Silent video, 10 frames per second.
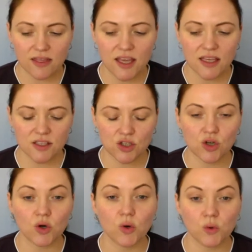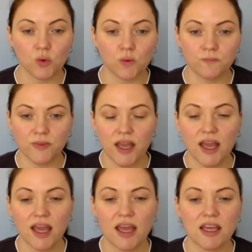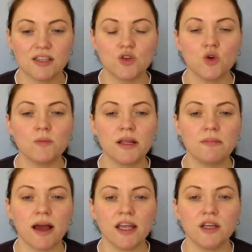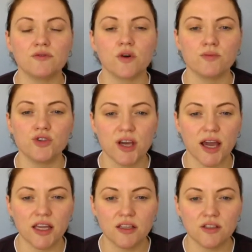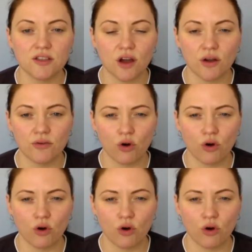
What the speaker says: This tool is normally made from jade stone